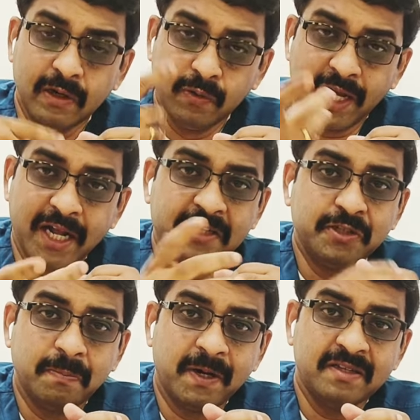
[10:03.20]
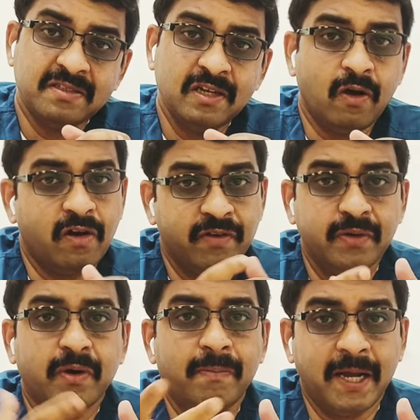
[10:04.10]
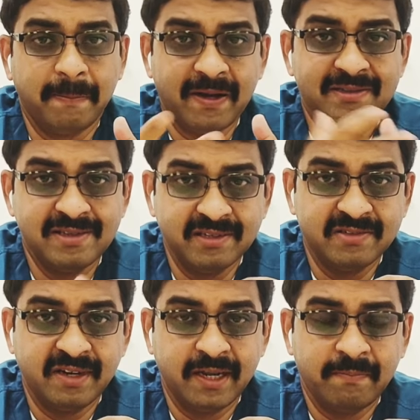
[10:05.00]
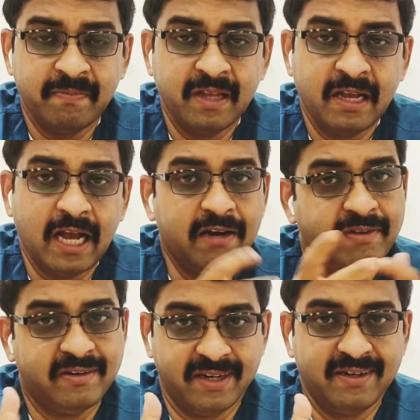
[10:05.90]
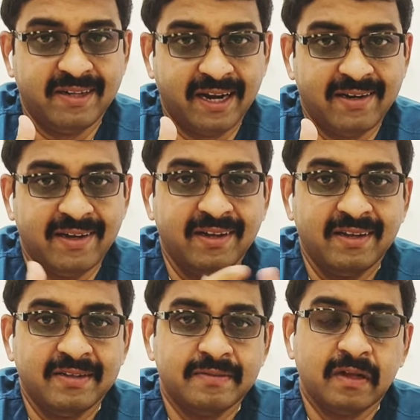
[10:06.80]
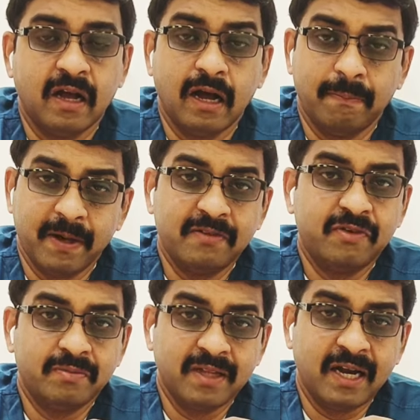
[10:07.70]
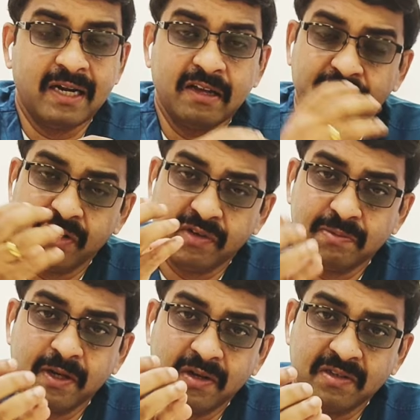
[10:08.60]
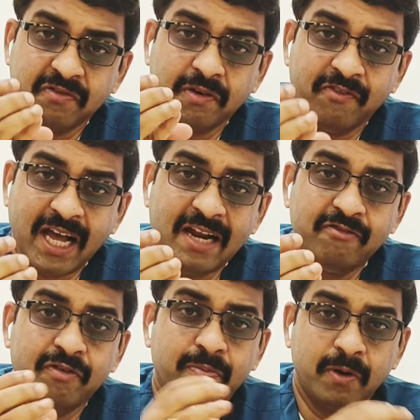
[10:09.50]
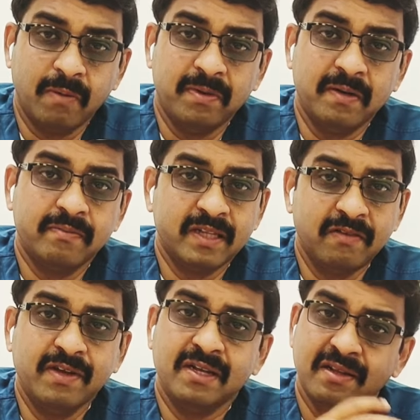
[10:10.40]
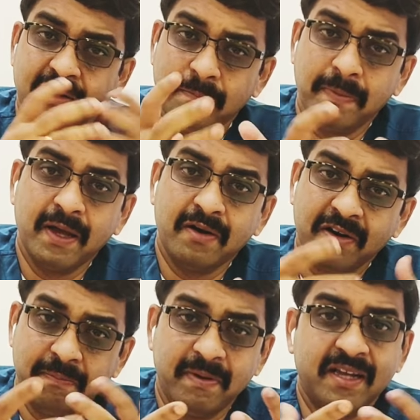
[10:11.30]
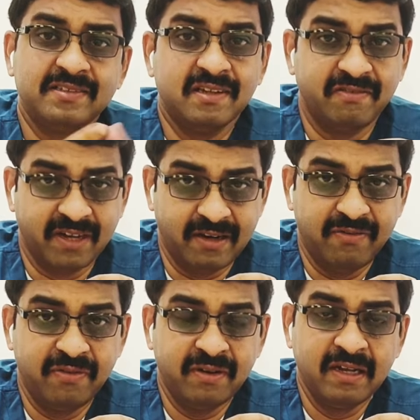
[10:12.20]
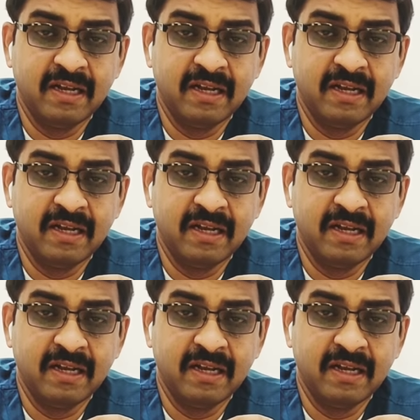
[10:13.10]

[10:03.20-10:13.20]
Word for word: do an angioplasty or we do a bypass surgery and we treat that. Apart from that, if it was because of a valve problem, then we either repair or replace the valve.